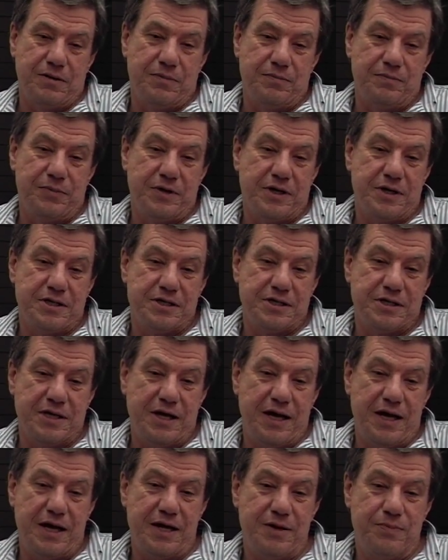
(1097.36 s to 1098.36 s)
Because
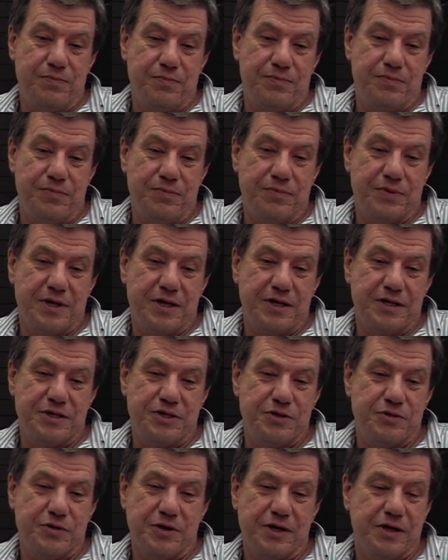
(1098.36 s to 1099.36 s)

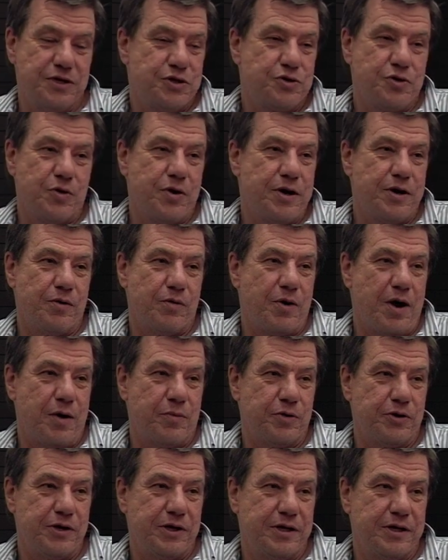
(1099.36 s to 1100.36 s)
you can enjoy a
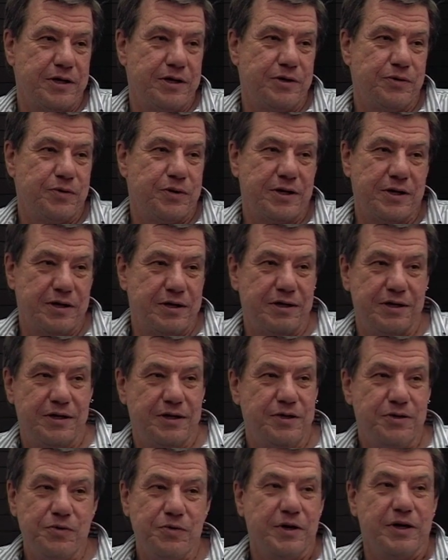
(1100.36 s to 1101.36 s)
robbery. You can
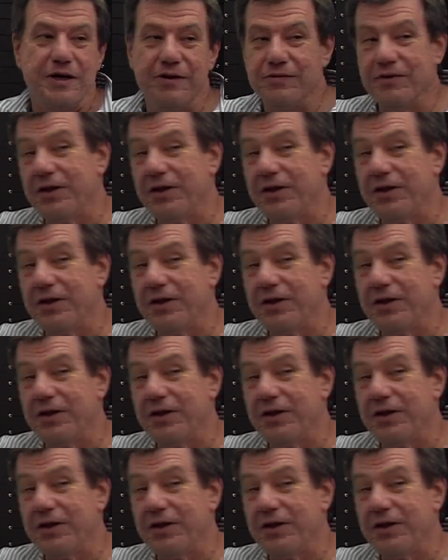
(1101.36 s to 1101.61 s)
even